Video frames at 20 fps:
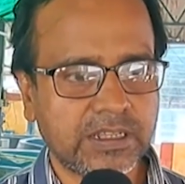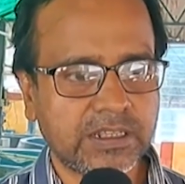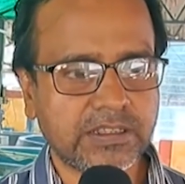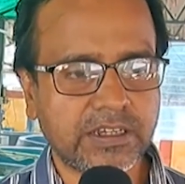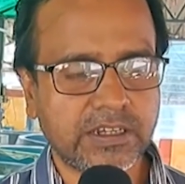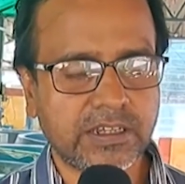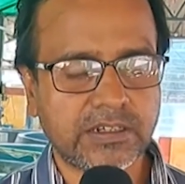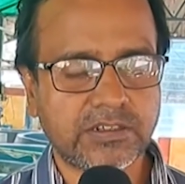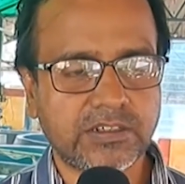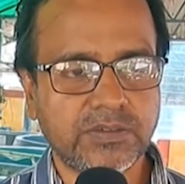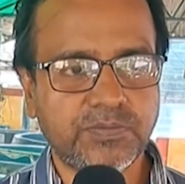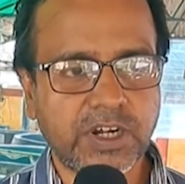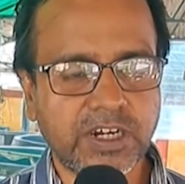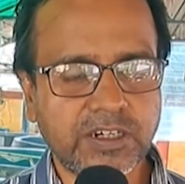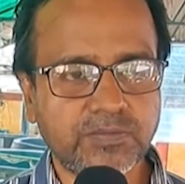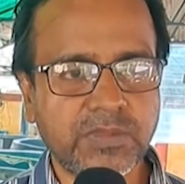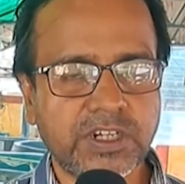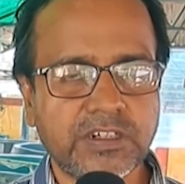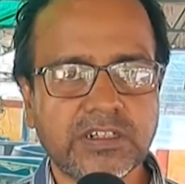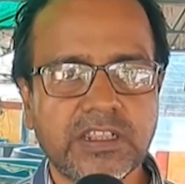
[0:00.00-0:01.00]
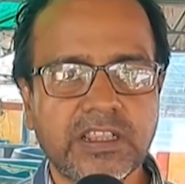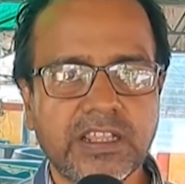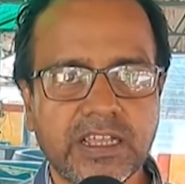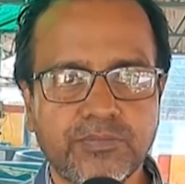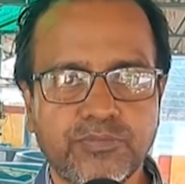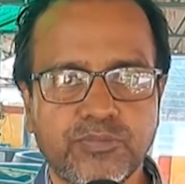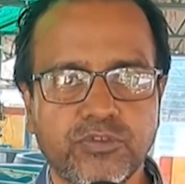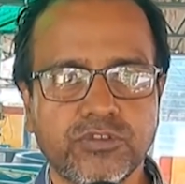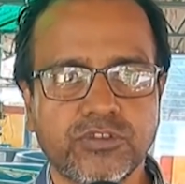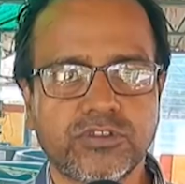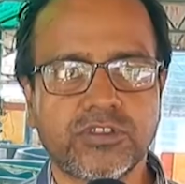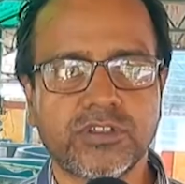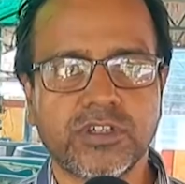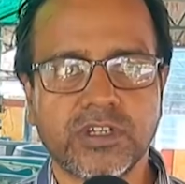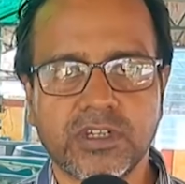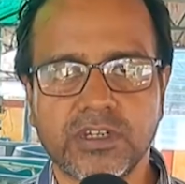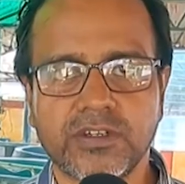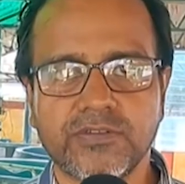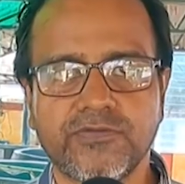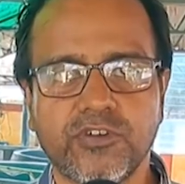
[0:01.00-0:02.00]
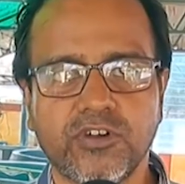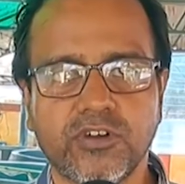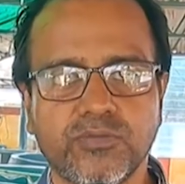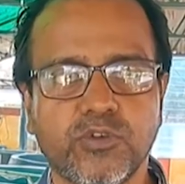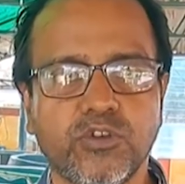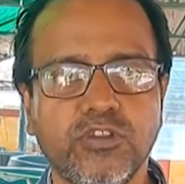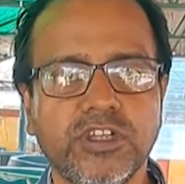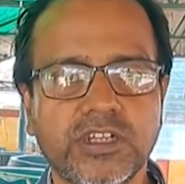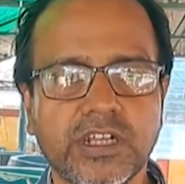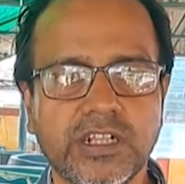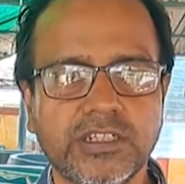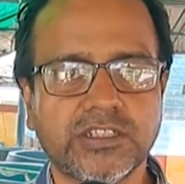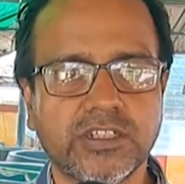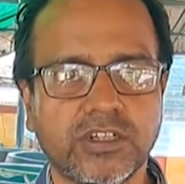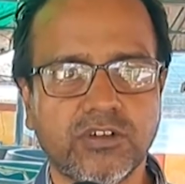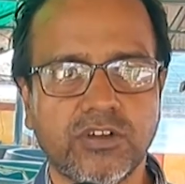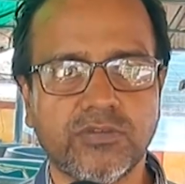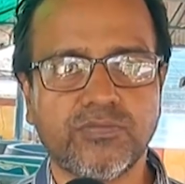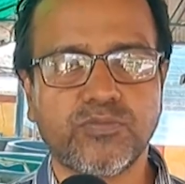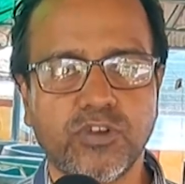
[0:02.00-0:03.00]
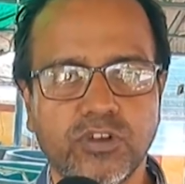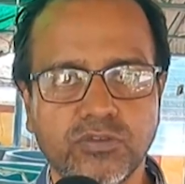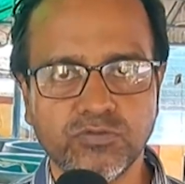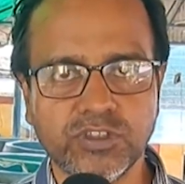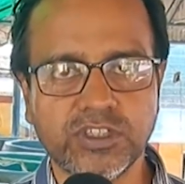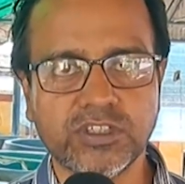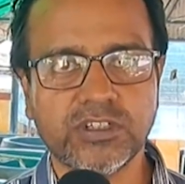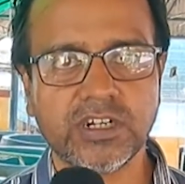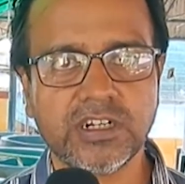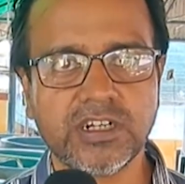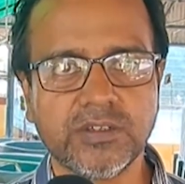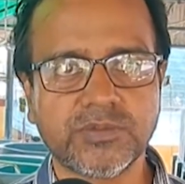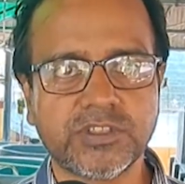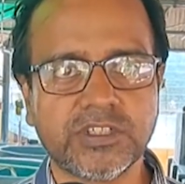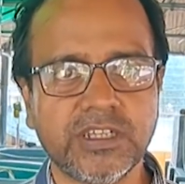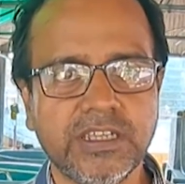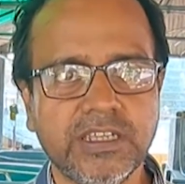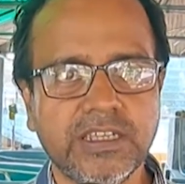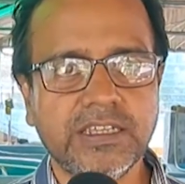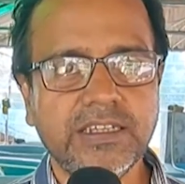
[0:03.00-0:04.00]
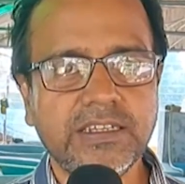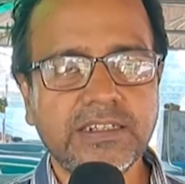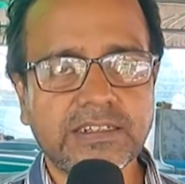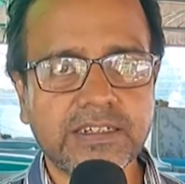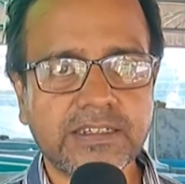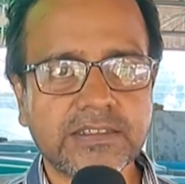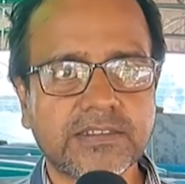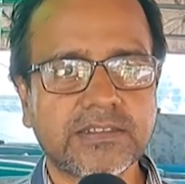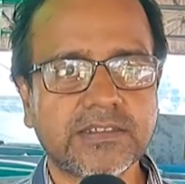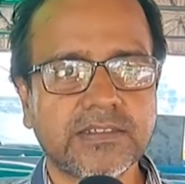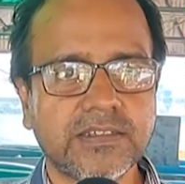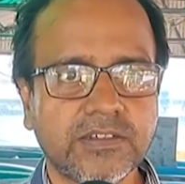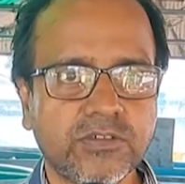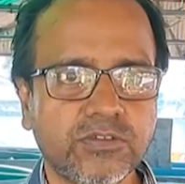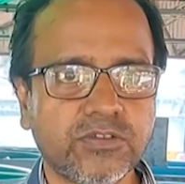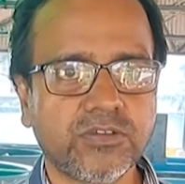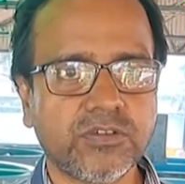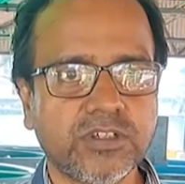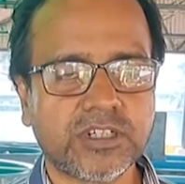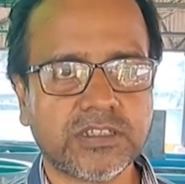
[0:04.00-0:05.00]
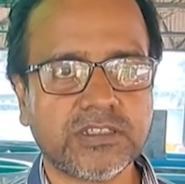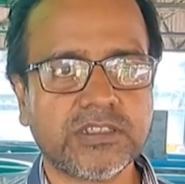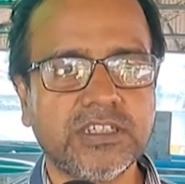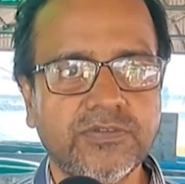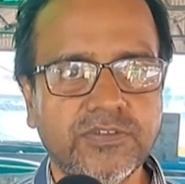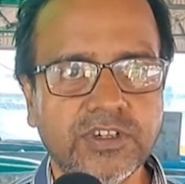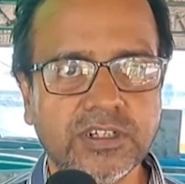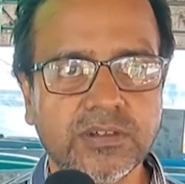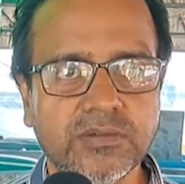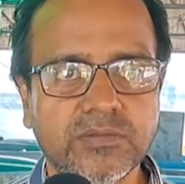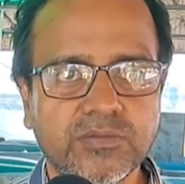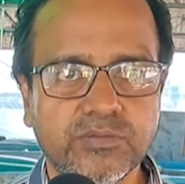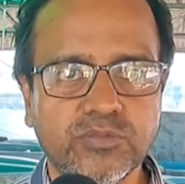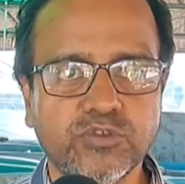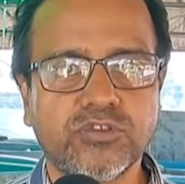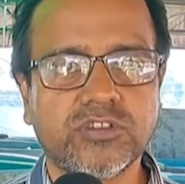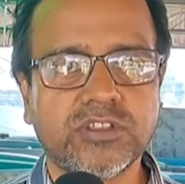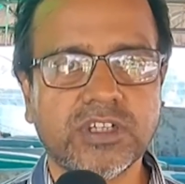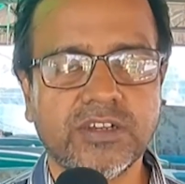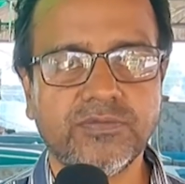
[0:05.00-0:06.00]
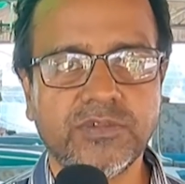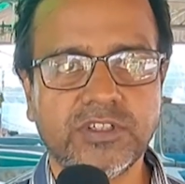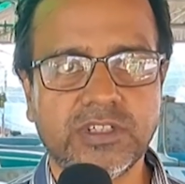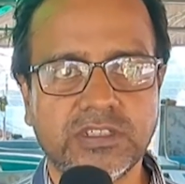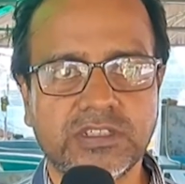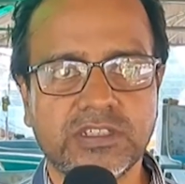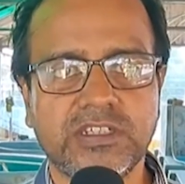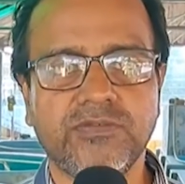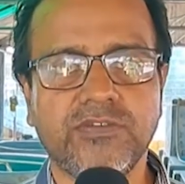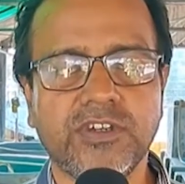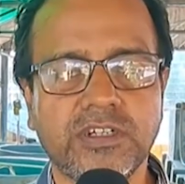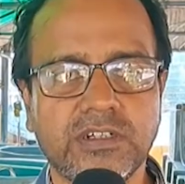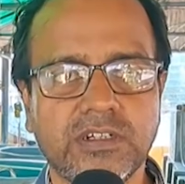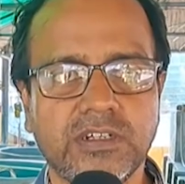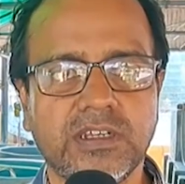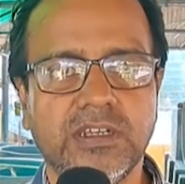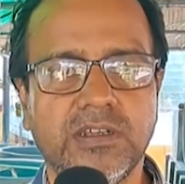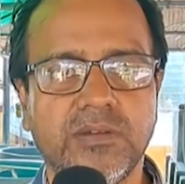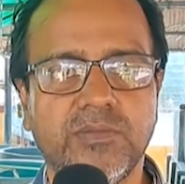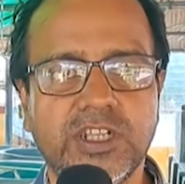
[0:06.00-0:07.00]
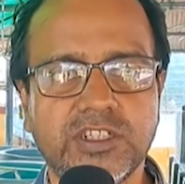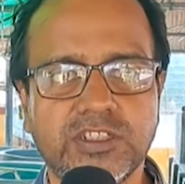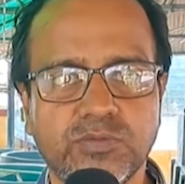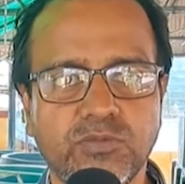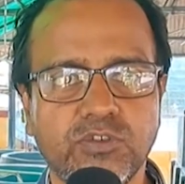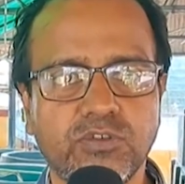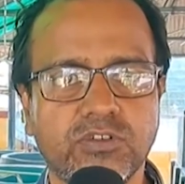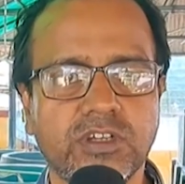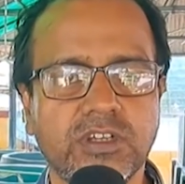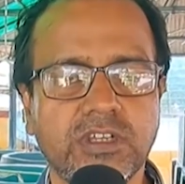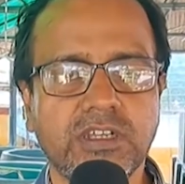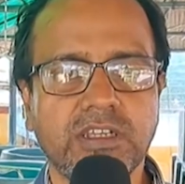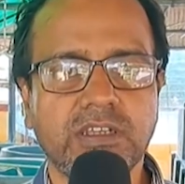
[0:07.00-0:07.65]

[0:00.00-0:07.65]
the departmental approach uh, for polyculture of prawn with carps it has you know it has given boost up it has given uh, much more